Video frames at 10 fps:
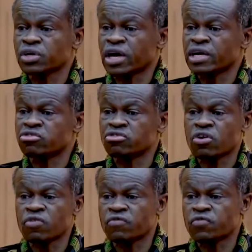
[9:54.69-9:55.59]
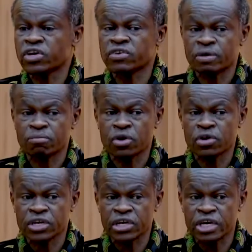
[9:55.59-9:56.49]
I drove in the
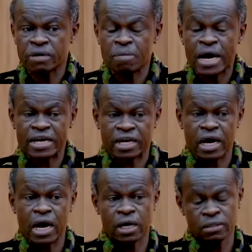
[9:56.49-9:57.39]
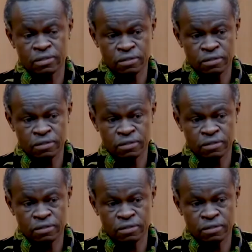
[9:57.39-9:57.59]
morning in my car.